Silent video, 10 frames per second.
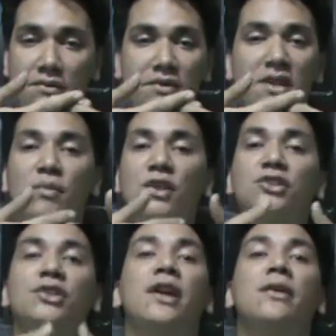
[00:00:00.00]

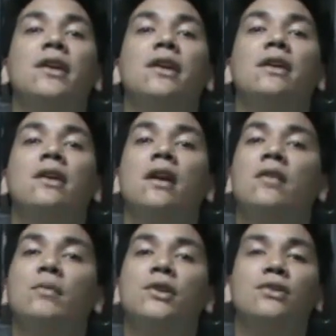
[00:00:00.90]
demissionary
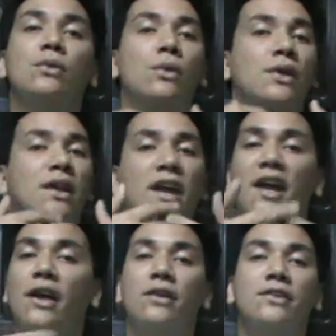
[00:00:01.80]
government or
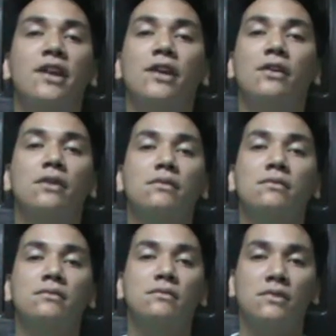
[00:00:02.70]
caretaker
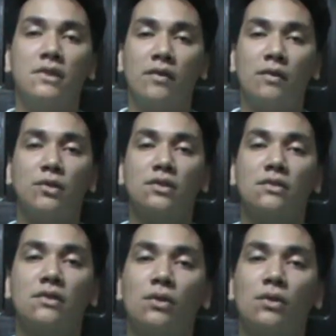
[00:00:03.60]
government,